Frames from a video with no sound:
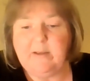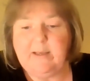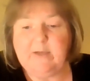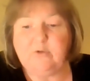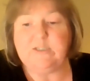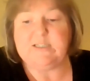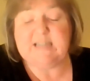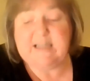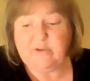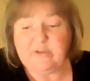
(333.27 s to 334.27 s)
He couldn't
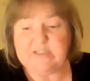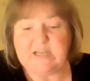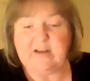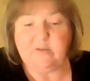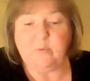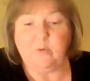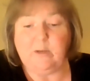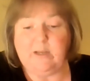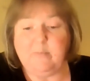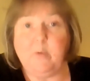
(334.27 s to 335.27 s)
see the other side of the pool
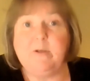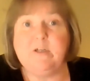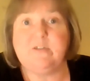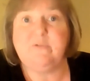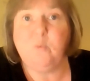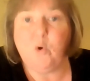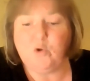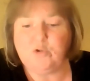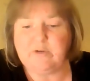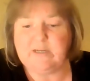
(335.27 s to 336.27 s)
anymore because of the
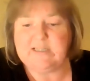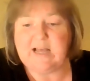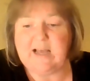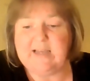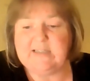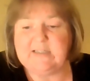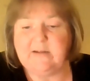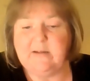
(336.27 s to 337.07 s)
water in his eyes.